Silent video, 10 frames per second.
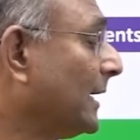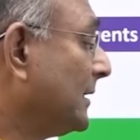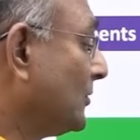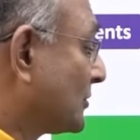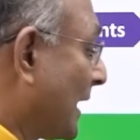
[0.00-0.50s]

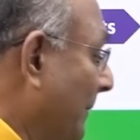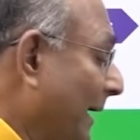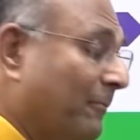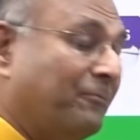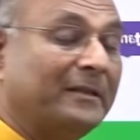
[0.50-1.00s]
He is
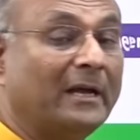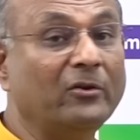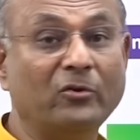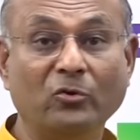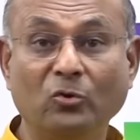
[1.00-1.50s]
coming up with a
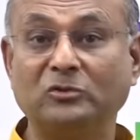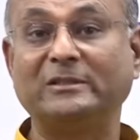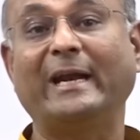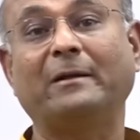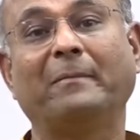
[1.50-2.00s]
new
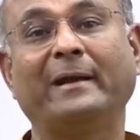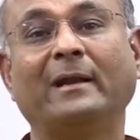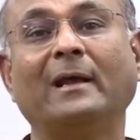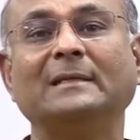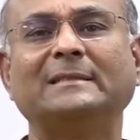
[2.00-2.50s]

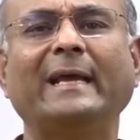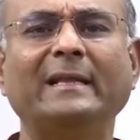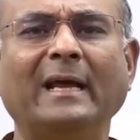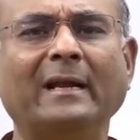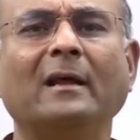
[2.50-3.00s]
statement
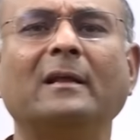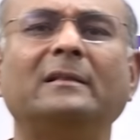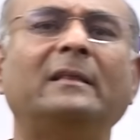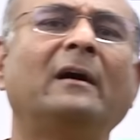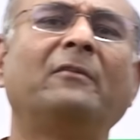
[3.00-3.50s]
saying that
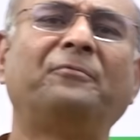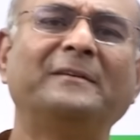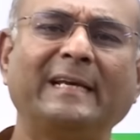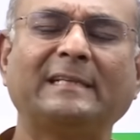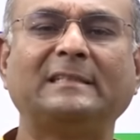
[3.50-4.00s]
the
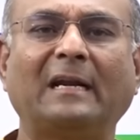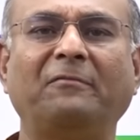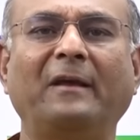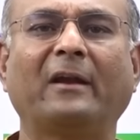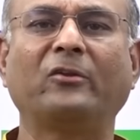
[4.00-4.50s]
physics that
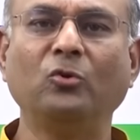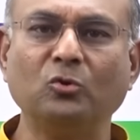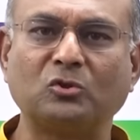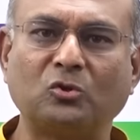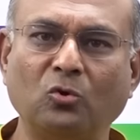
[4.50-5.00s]
we are
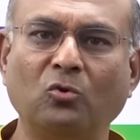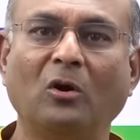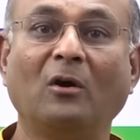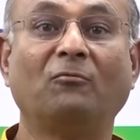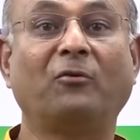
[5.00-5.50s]
used
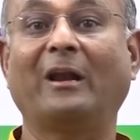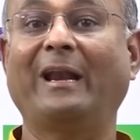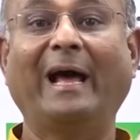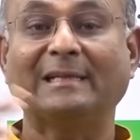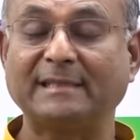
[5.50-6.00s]
to for
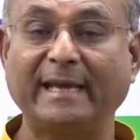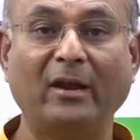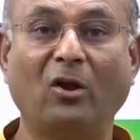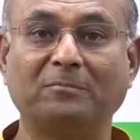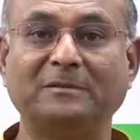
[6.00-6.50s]
large
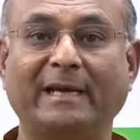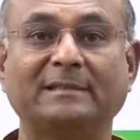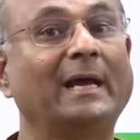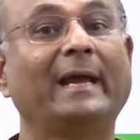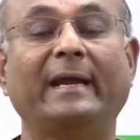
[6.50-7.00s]
scale objects,